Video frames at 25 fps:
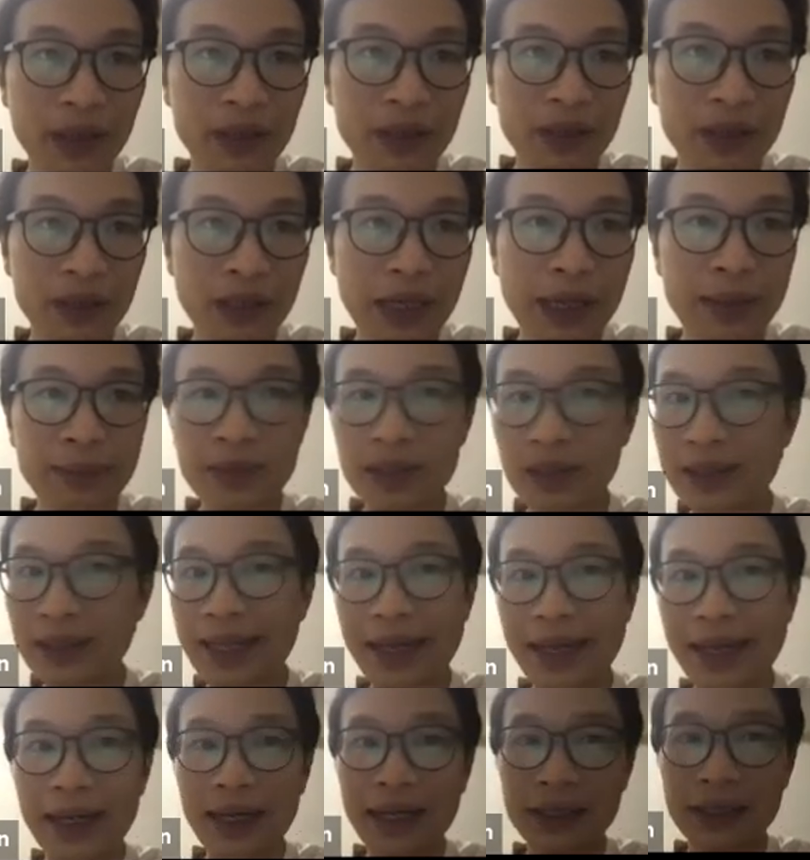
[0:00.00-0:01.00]
After
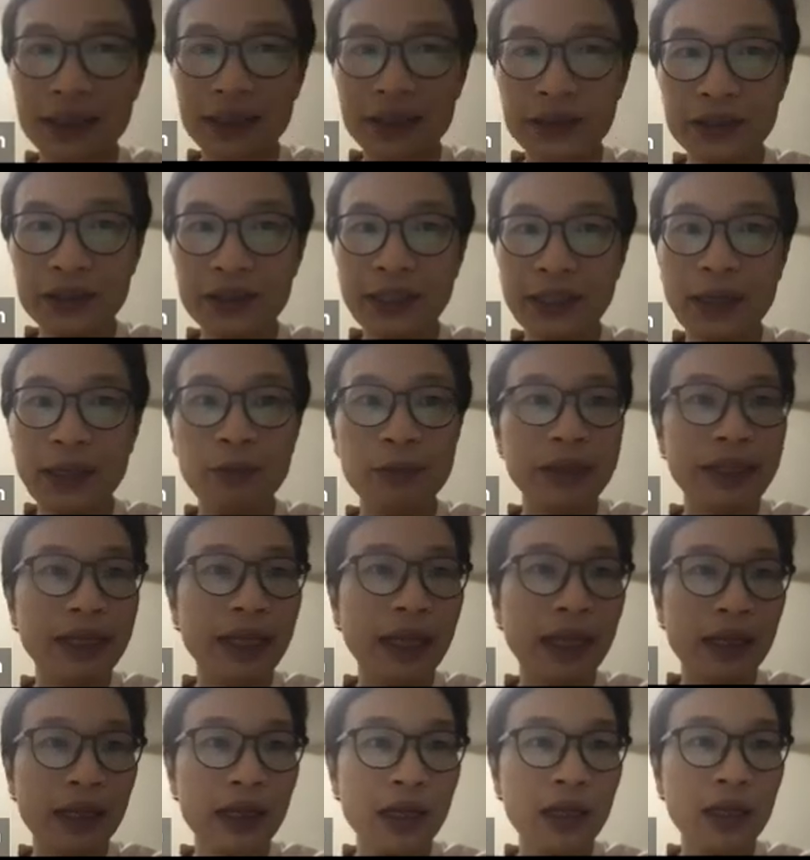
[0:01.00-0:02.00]
10 lectures, now we
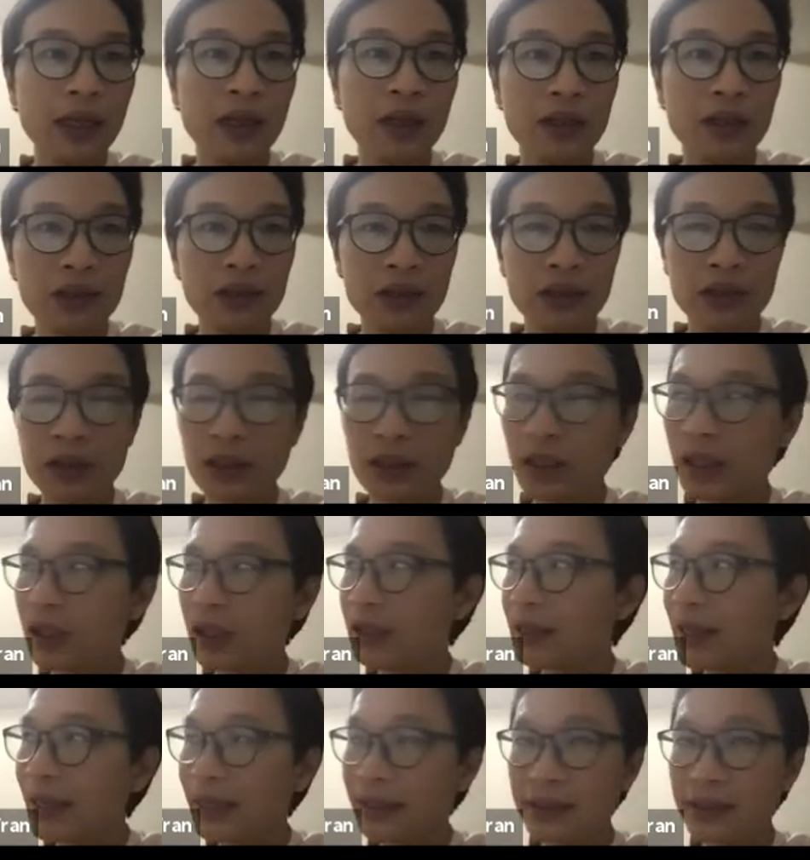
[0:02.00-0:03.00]
can conclude
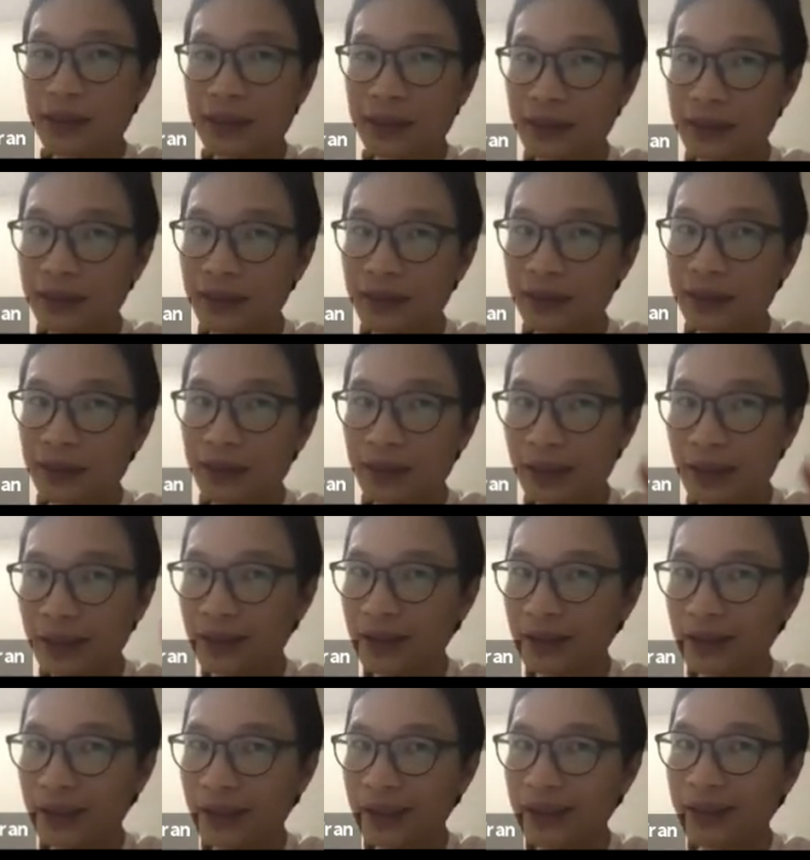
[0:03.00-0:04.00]
nicely. This
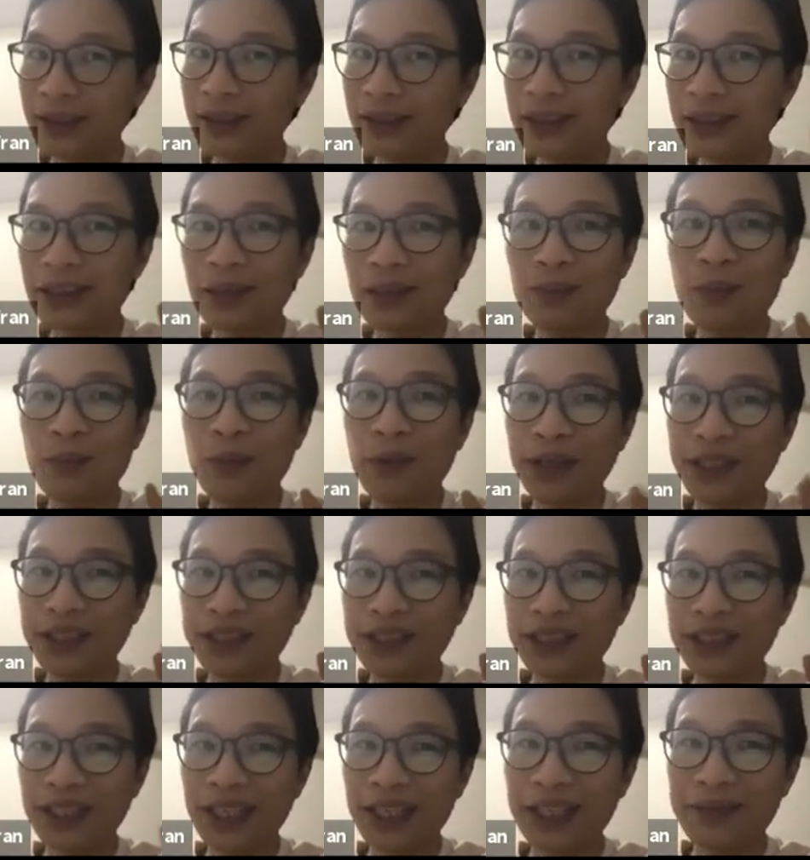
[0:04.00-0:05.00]
again hidden some
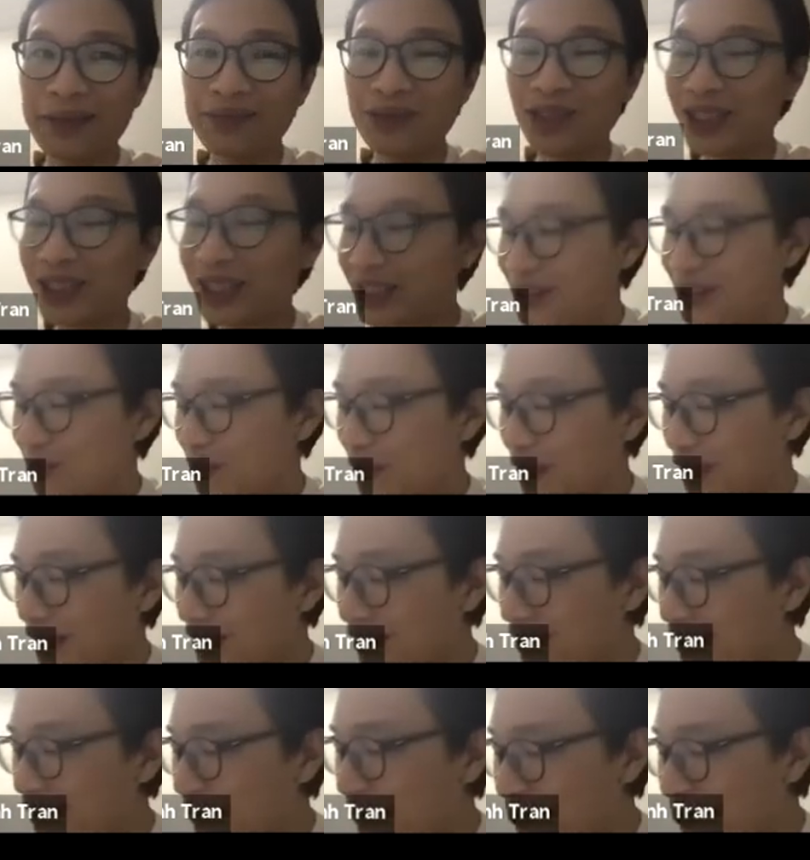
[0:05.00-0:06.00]
points here I have not
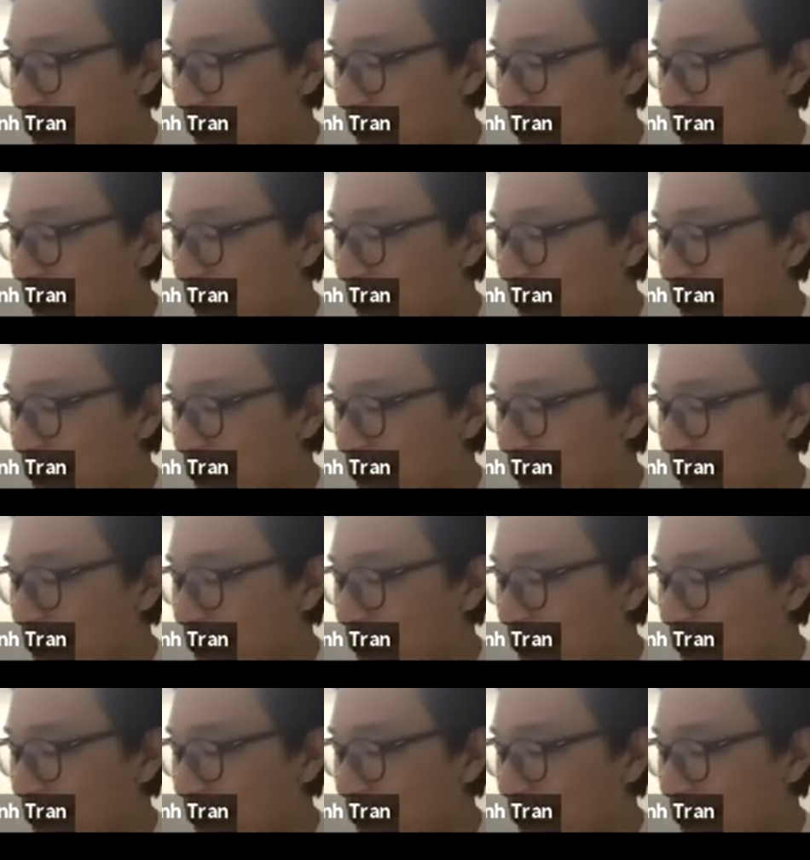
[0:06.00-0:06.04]
explained.